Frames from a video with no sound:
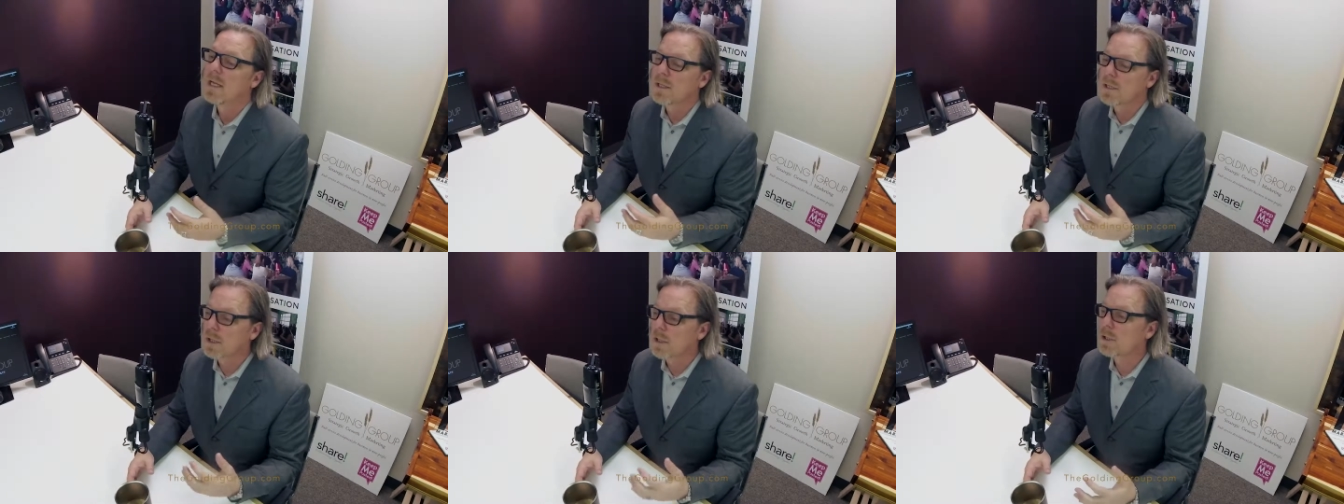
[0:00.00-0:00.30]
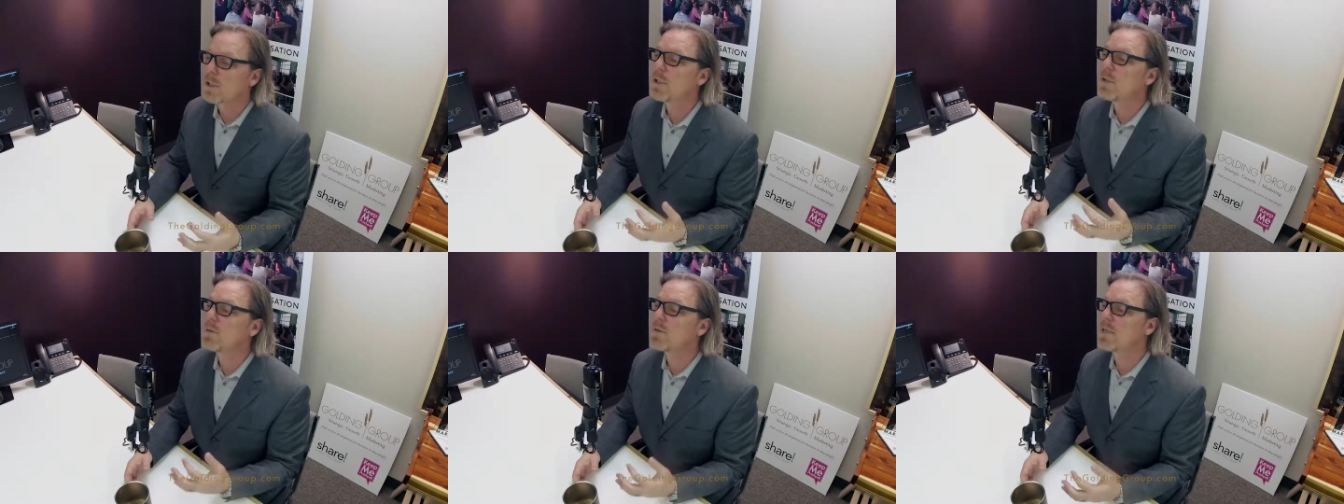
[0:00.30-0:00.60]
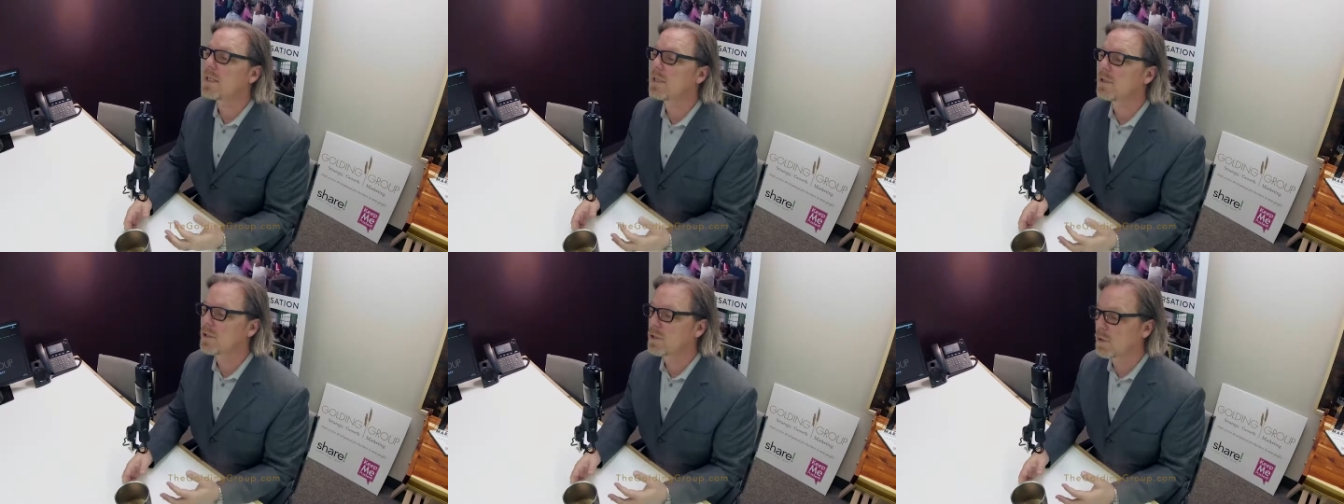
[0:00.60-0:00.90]
They're
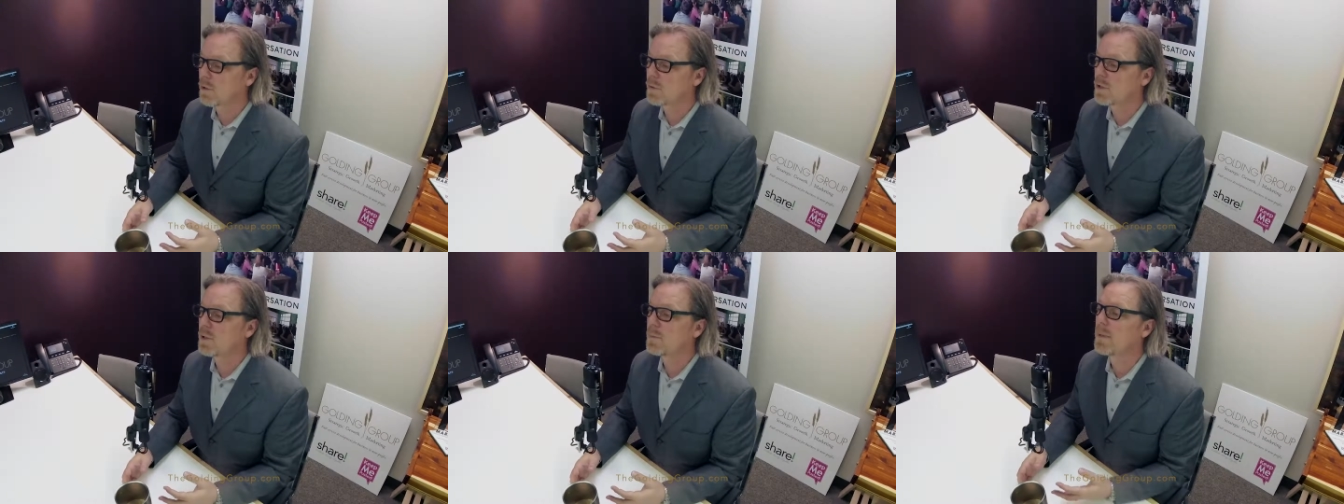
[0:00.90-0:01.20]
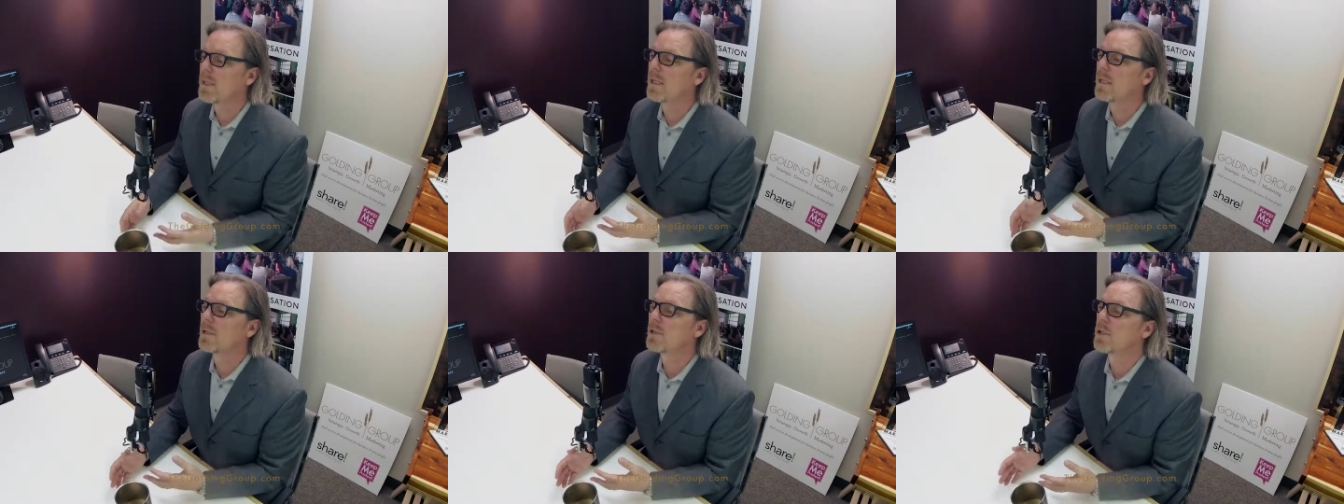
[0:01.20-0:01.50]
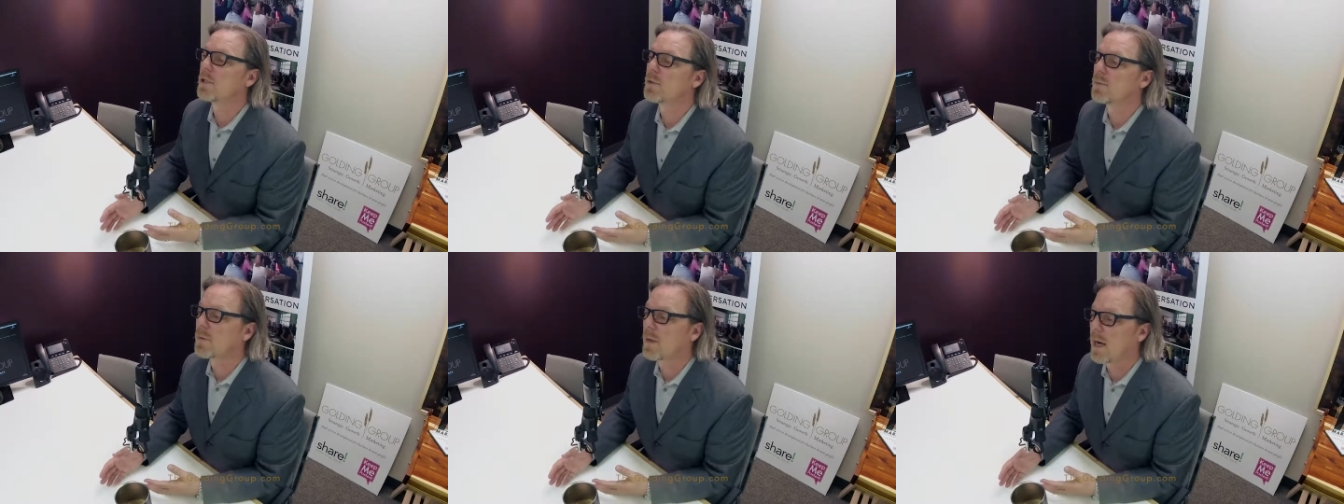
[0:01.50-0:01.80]
using social media
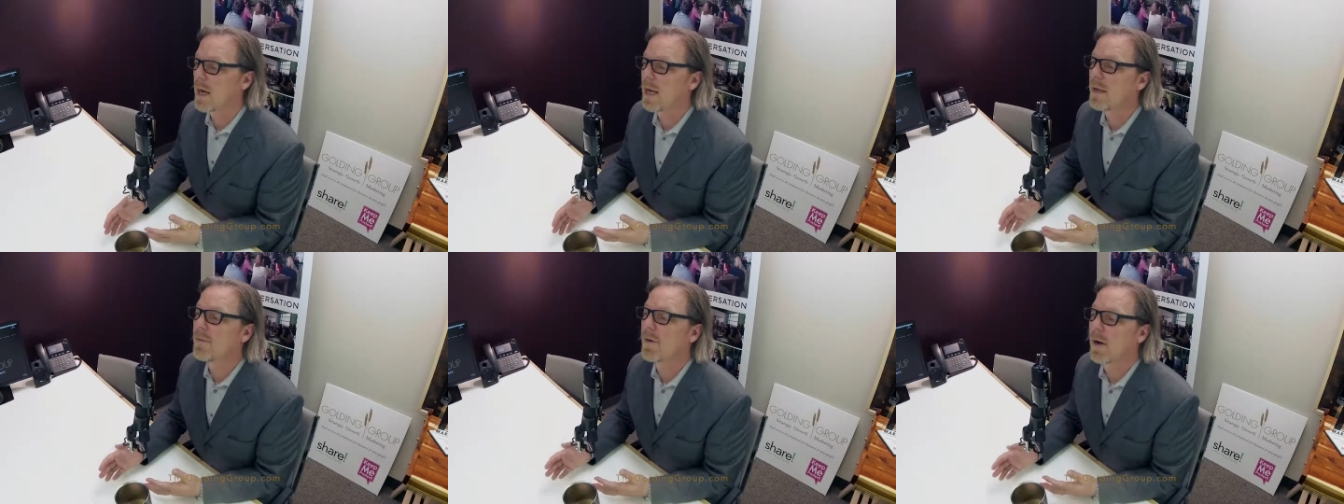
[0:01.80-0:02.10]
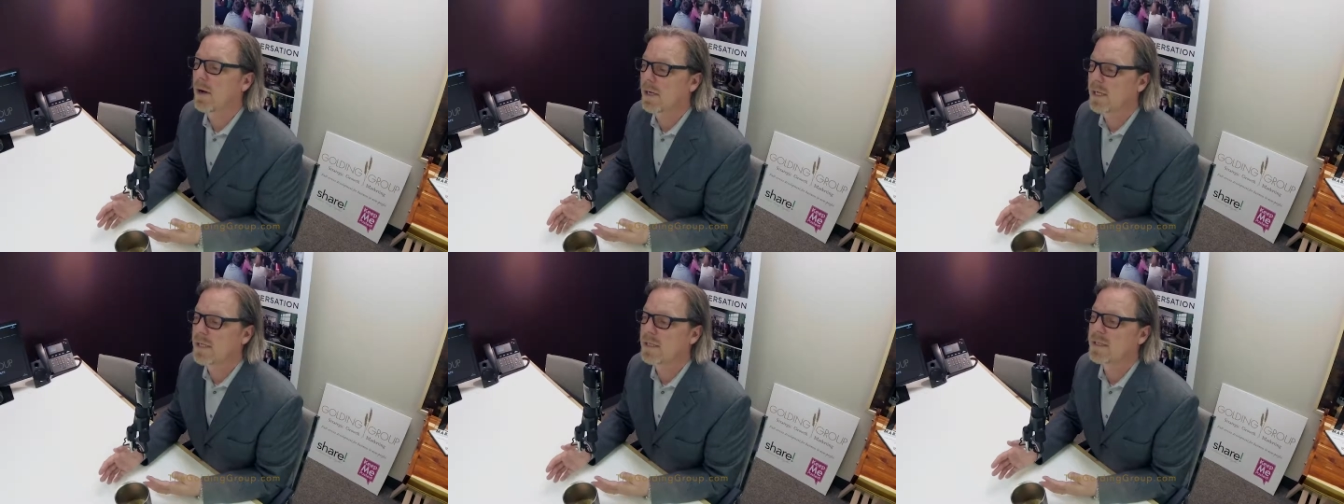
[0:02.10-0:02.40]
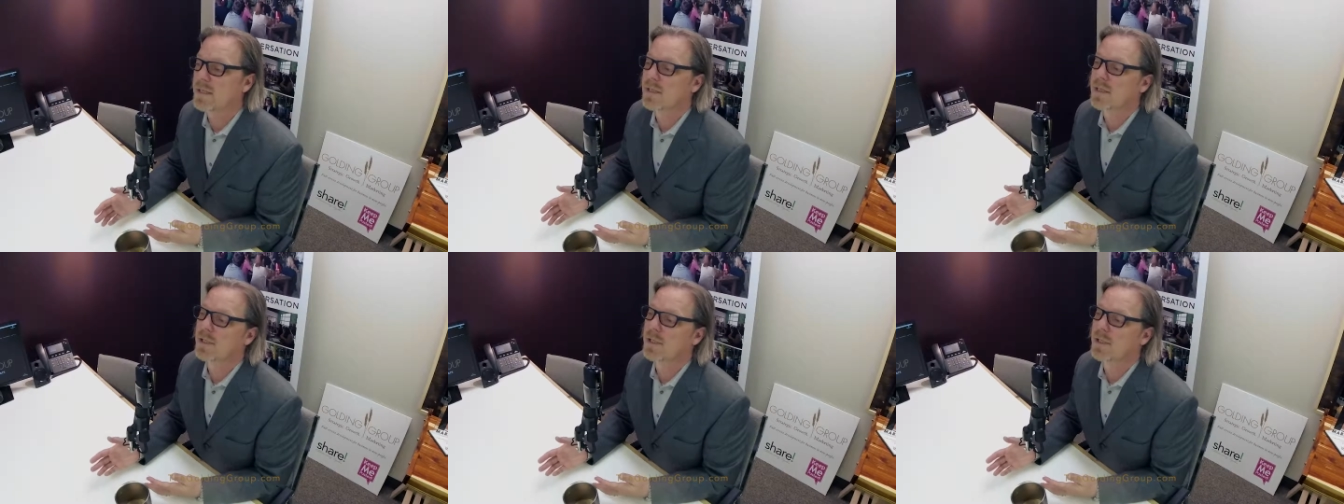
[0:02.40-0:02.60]
to drive audiences